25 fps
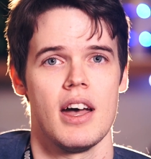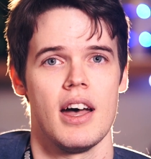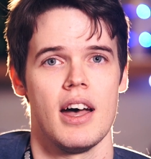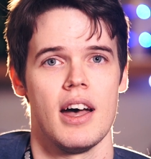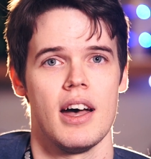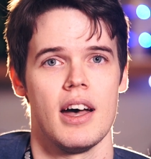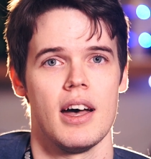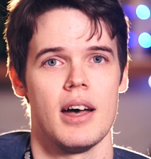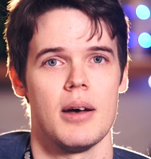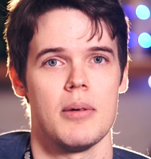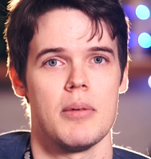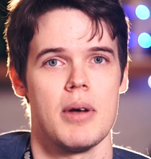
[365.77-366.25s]

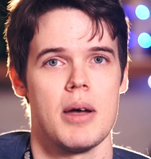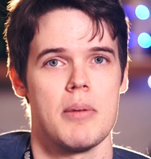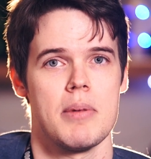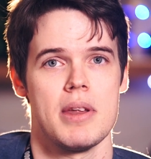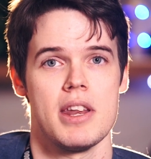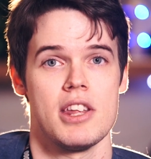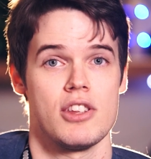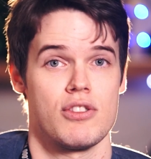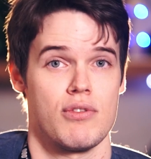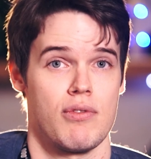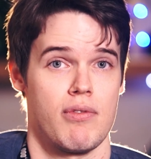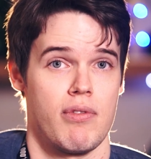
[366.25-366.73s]
Um, I
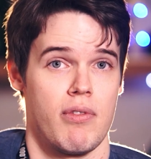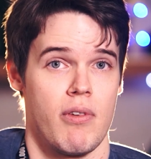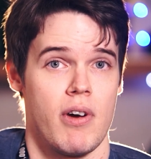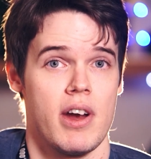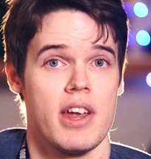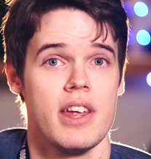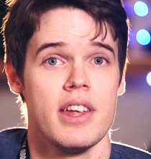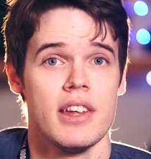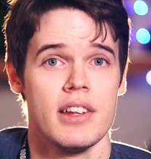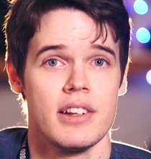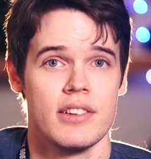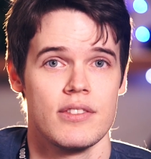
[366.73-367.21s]
mean, it's
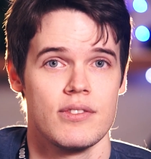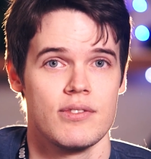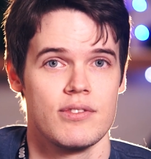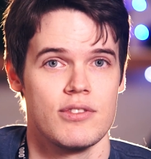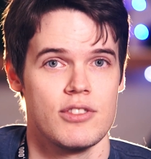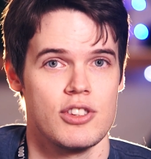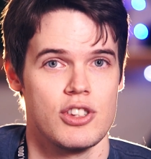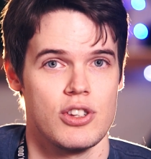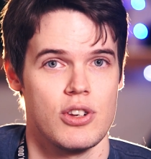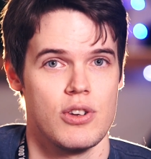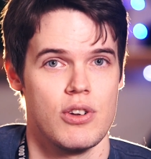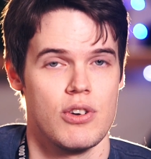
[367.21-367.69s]
free,
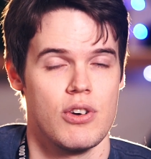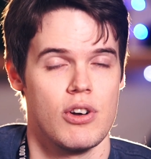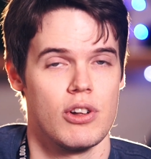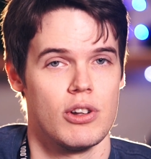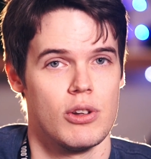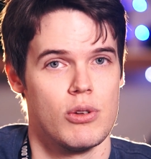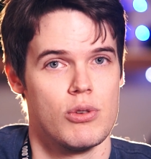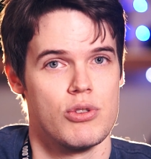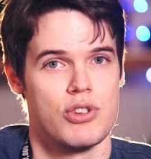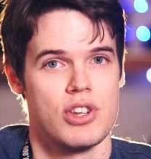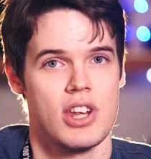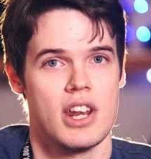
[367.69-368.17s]
so you're not
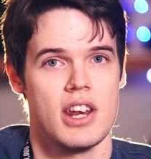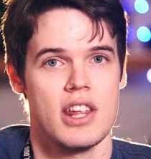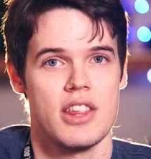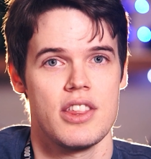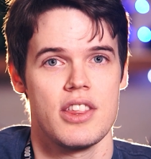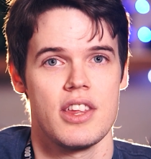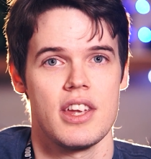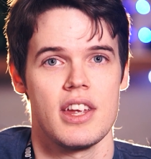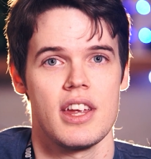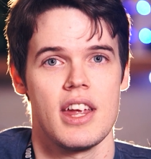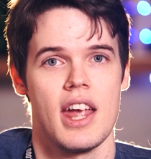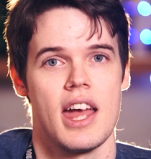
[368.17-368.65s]
losing
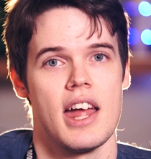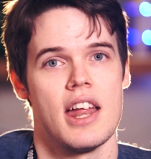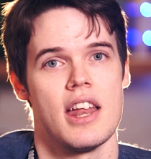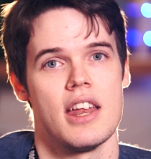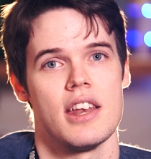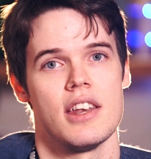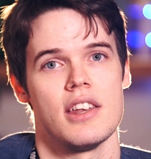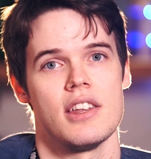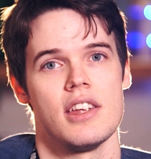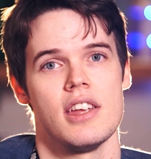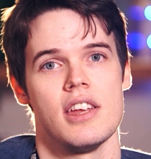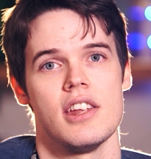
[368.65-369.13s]
anything
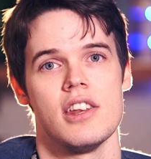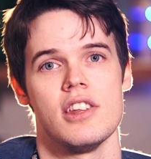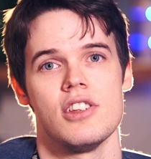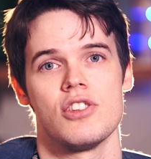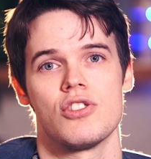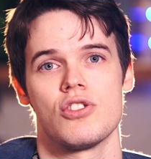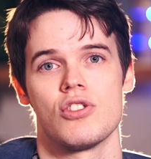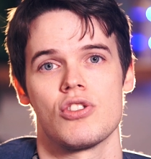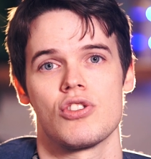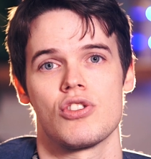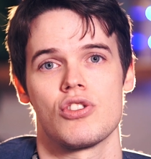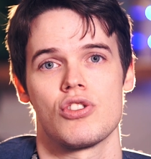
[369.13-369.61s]
and it is
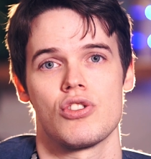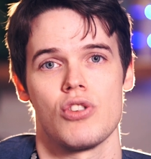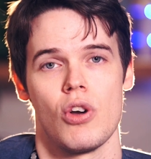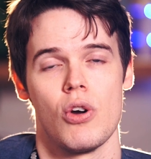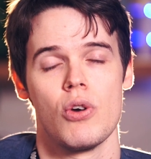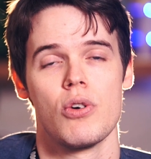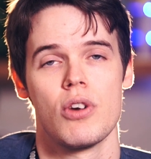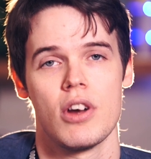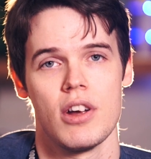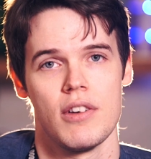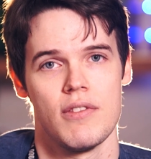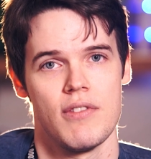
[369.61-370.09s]
just
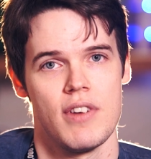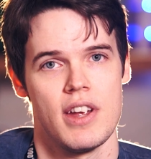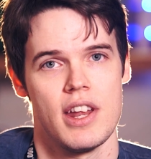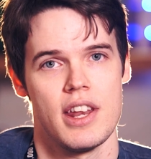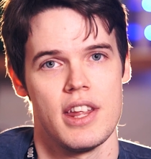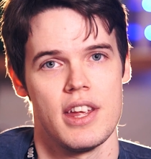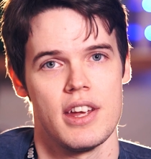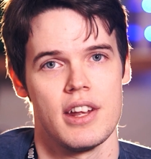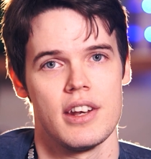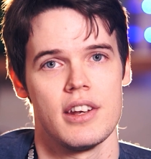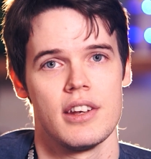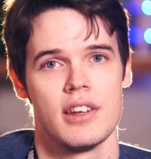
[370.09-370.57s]
so
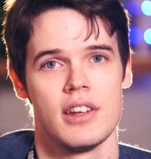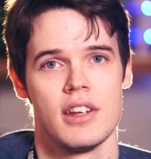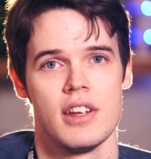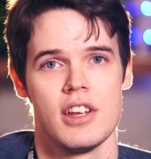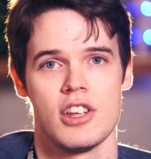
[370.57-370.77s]
convenient